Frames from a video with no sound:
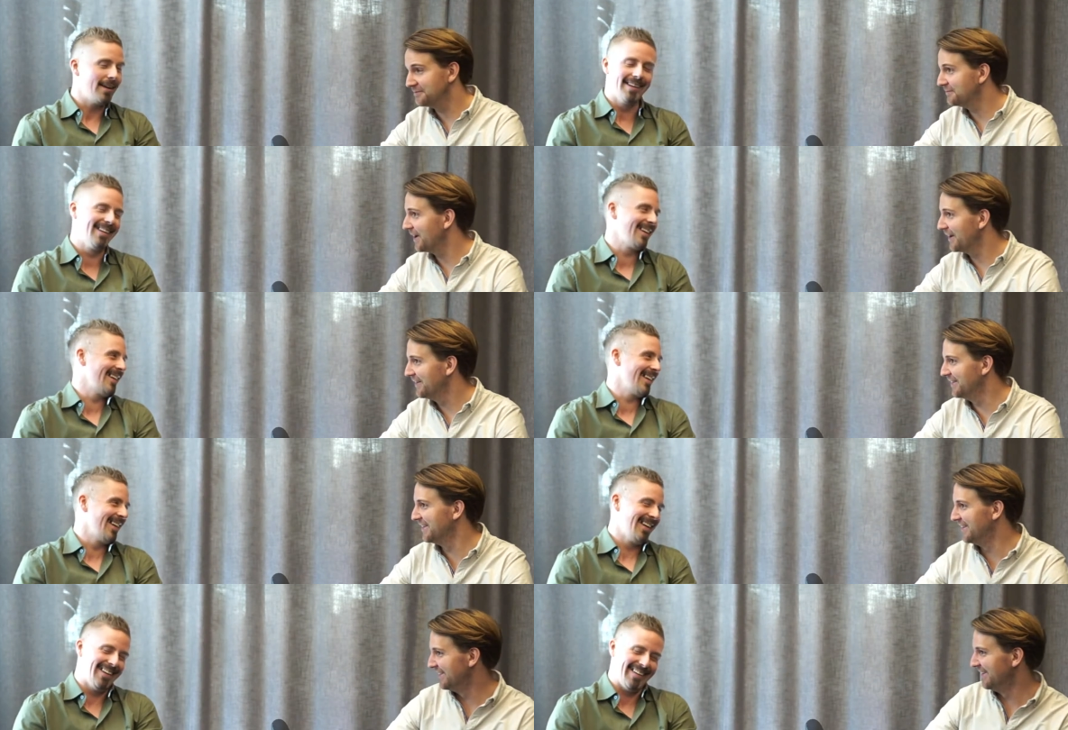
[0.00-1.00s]

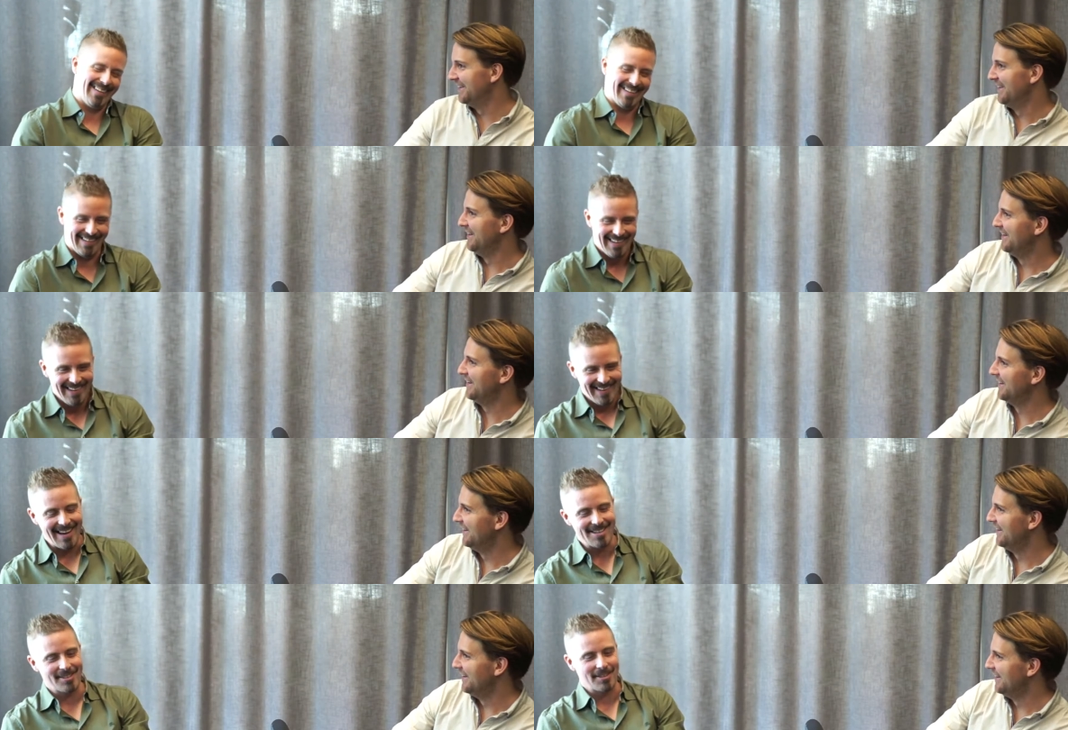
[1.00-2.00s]

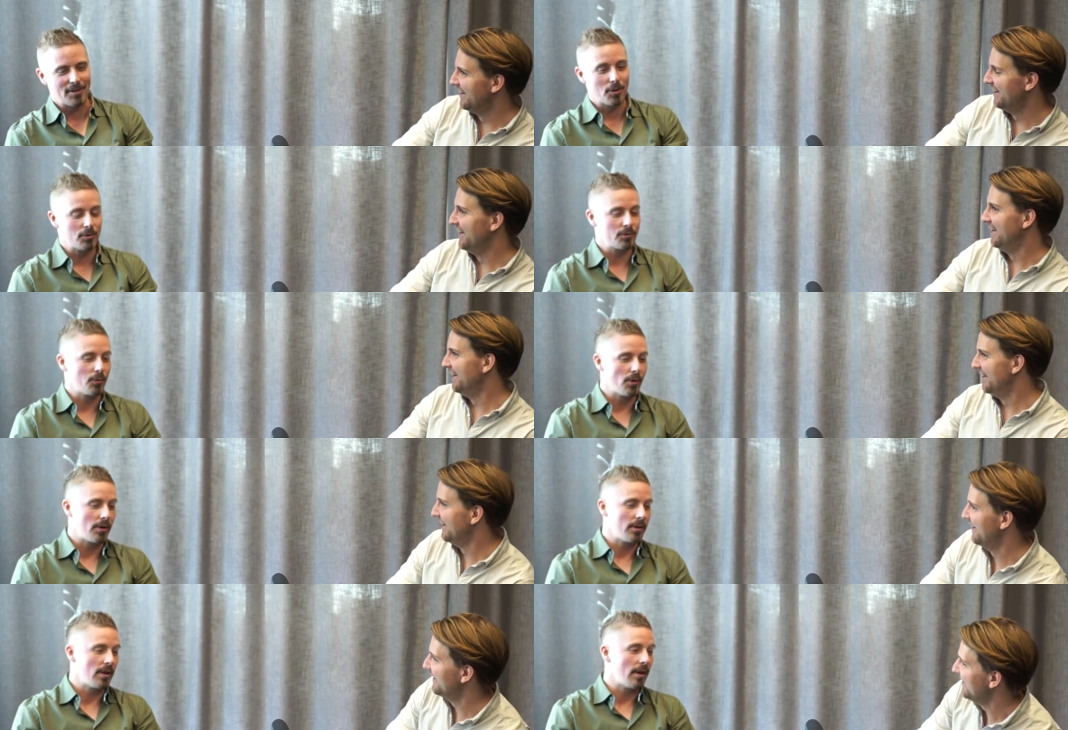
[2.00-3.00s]
Speaker 1: actually, the coach
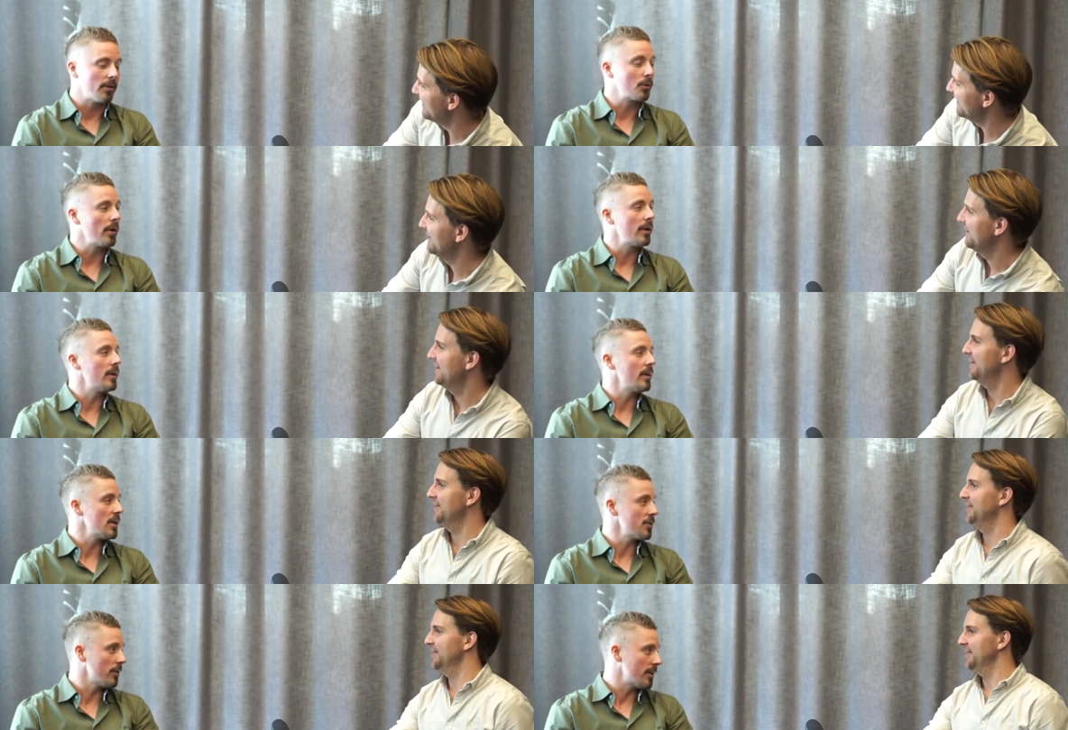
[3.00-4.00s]
for the under
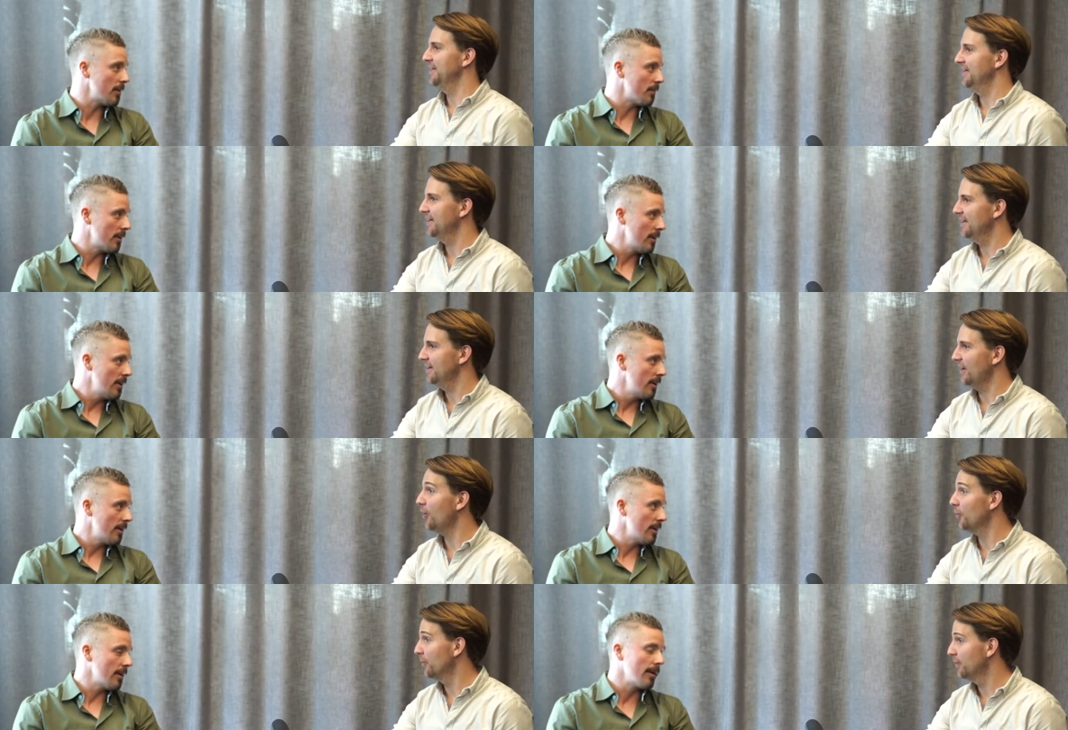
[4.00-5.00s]
twenty national team.
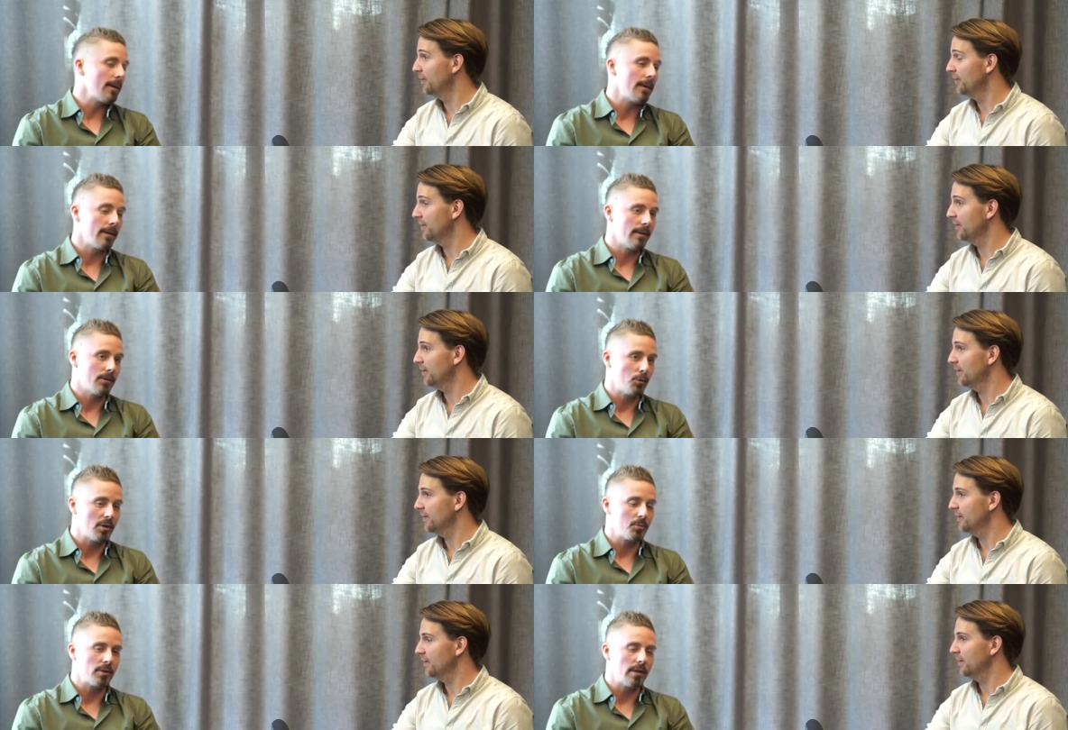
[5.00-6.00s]
Oh, uh,
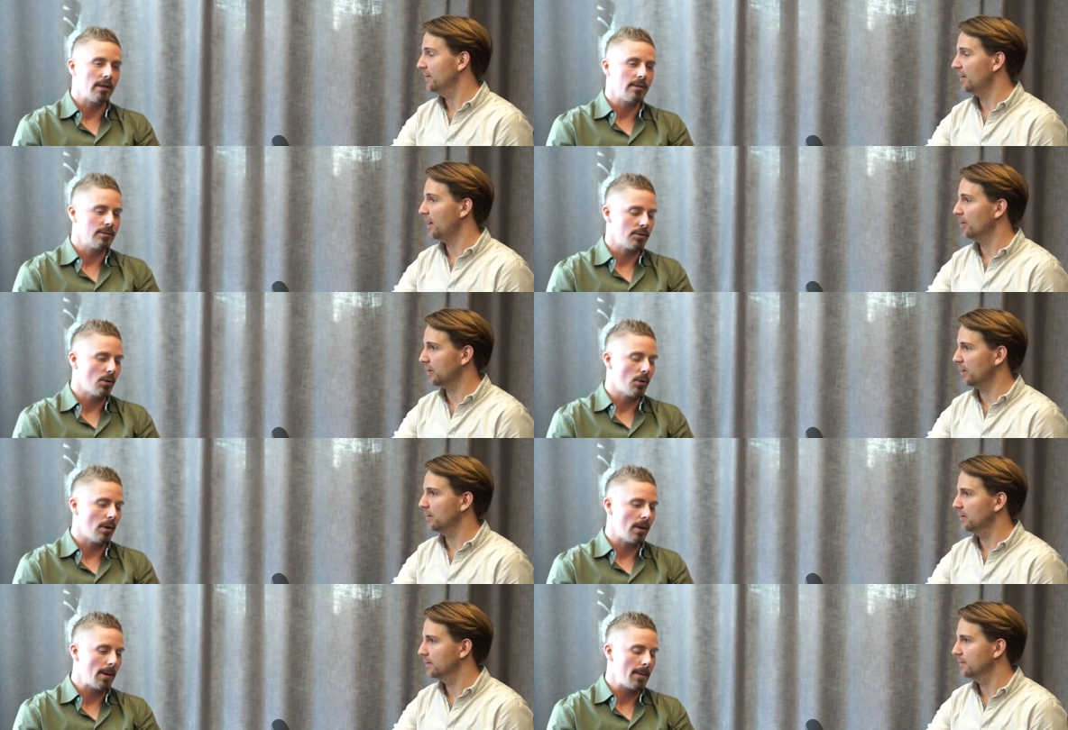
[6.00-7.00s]
Thomas Montén. Ah, okay.
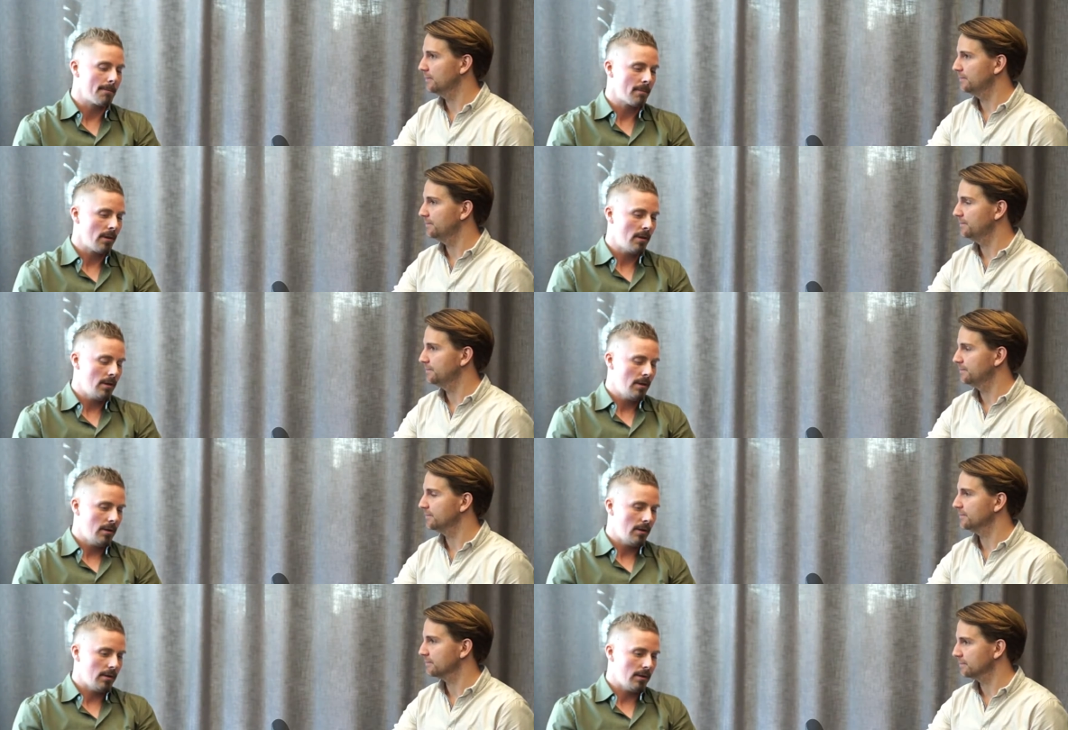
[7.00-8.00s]
So uh,
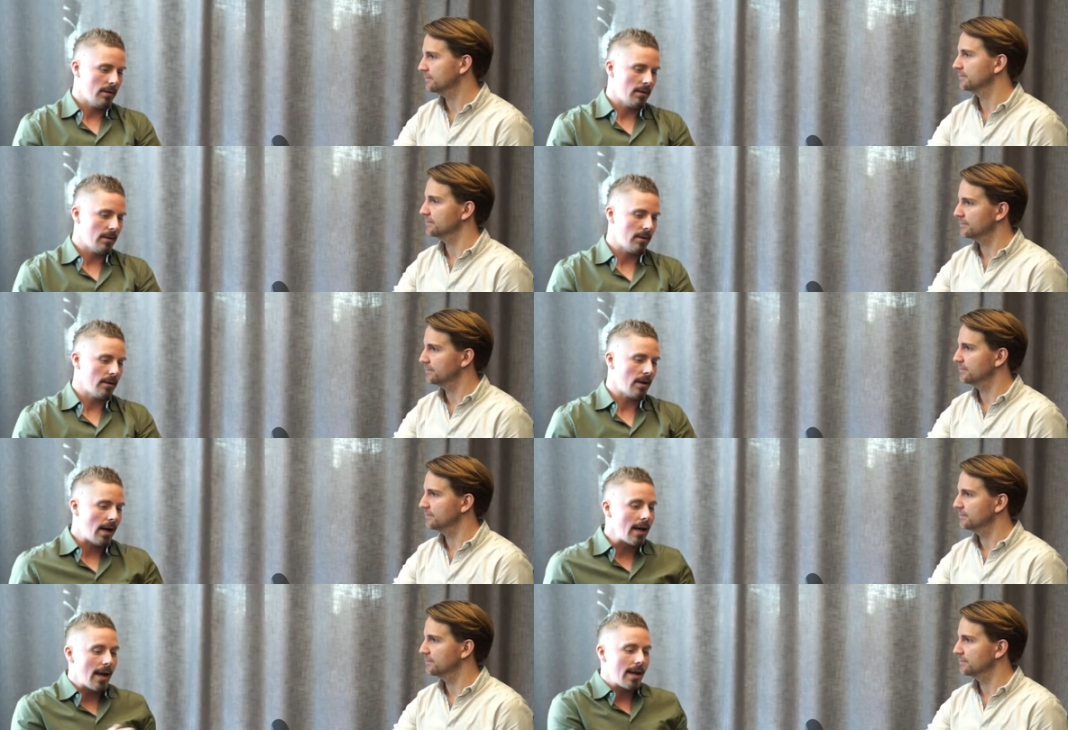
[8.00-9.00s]
uh,
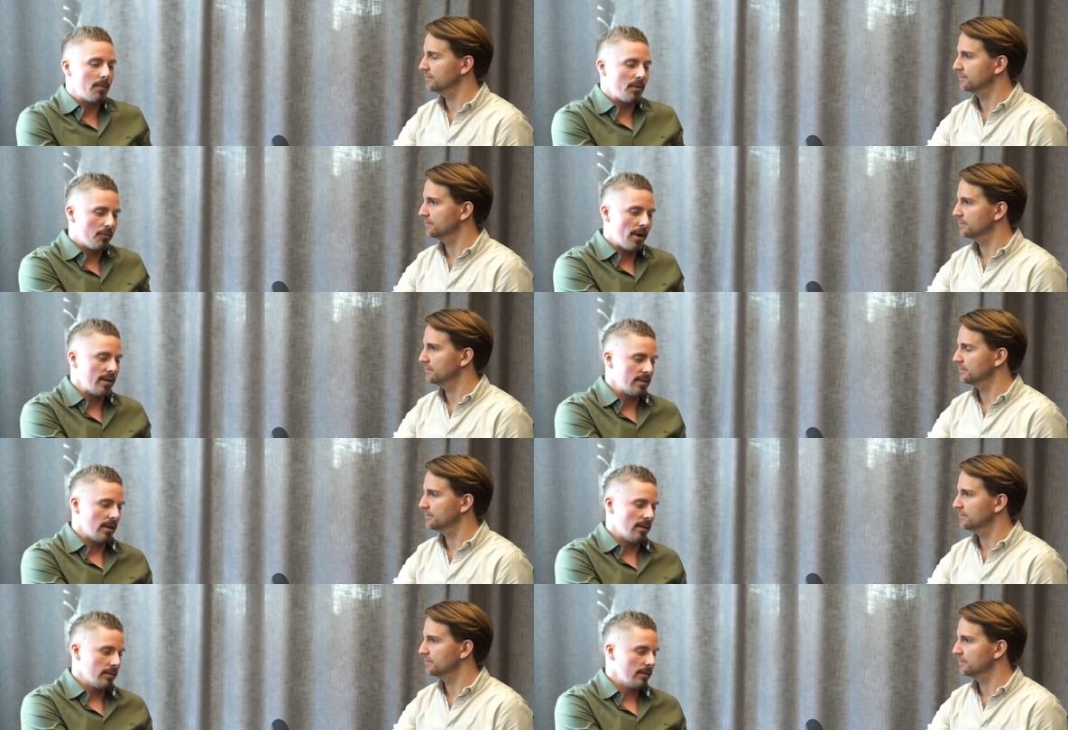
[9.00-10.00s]
I had him in
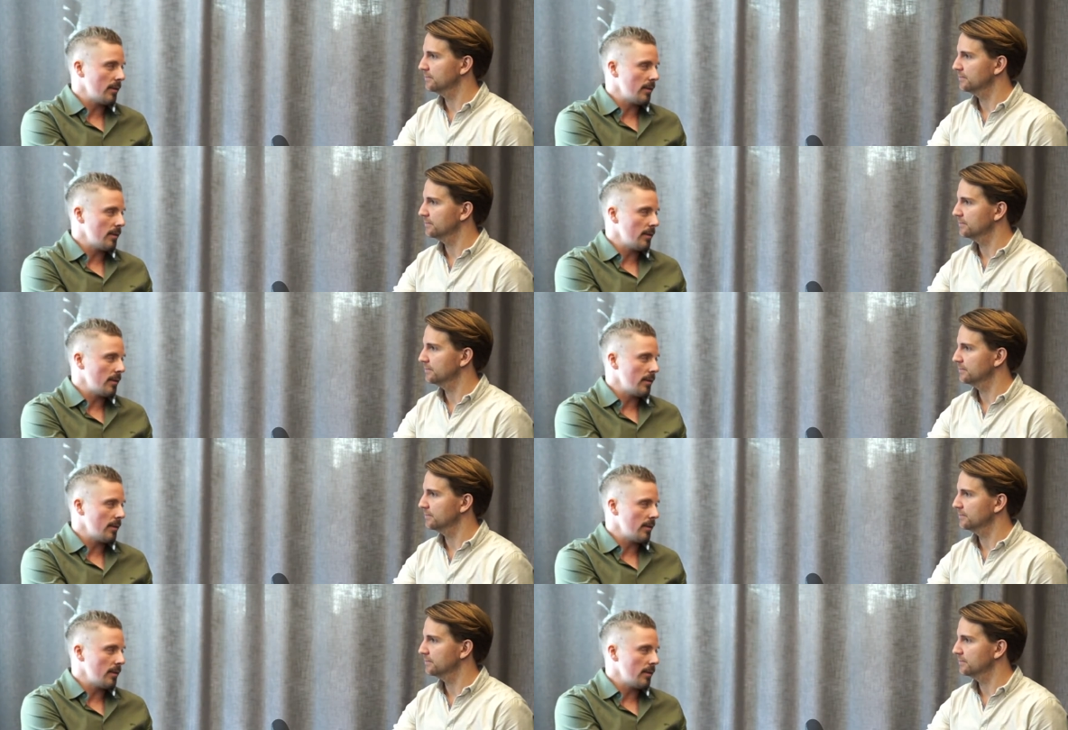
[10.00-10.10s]
Färjestad